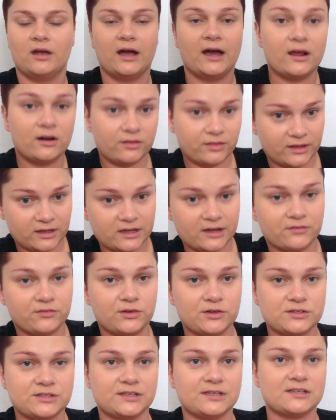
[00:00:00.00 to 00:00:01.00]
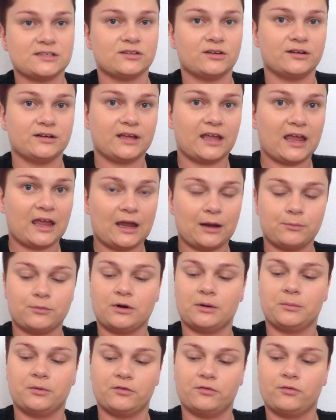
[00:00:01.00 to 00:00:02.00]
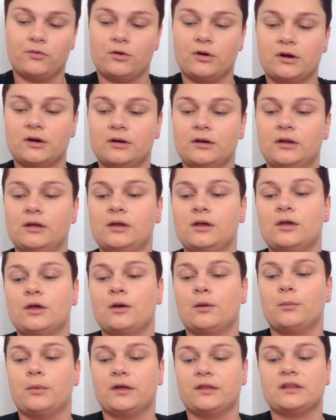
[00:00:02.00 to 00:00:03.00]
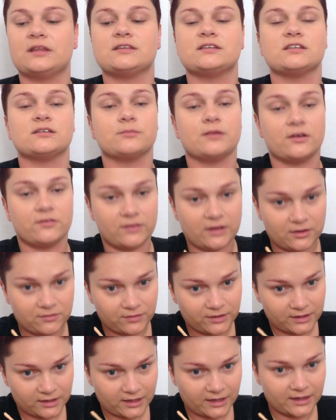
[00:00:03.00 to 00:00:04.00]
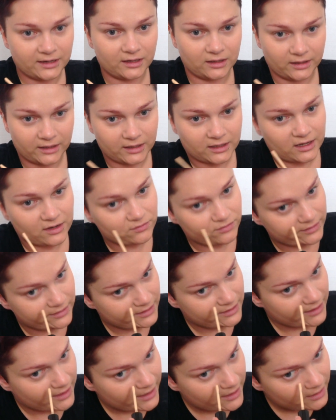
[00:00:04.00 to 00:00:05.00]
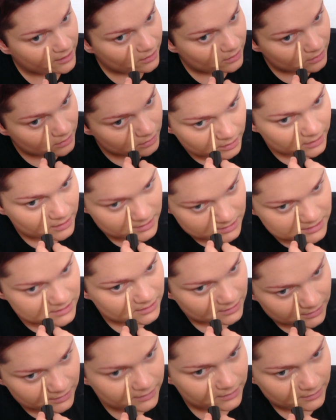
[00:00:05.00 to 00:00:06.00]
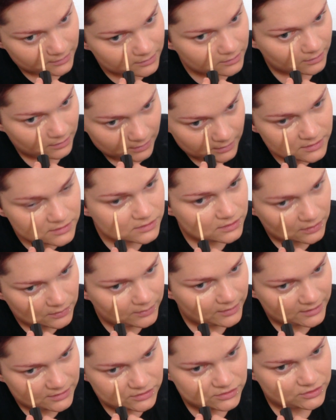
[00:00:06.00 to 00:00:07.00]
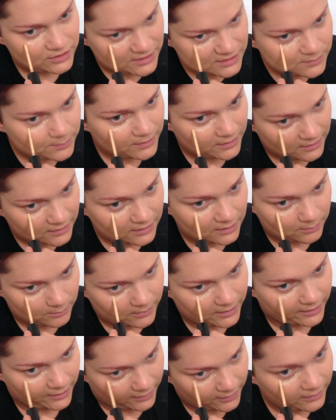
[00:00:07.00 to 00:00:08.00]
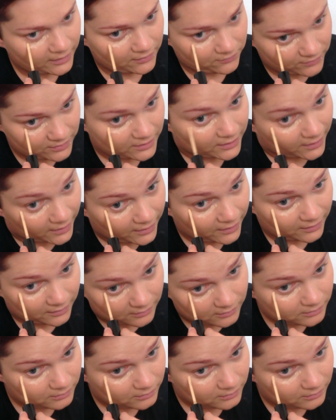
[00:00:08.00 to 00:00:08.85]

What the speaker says: I don't think I've used this on camera before, but this is my favorite kind of like everyday concealer. So it's just been in my everyday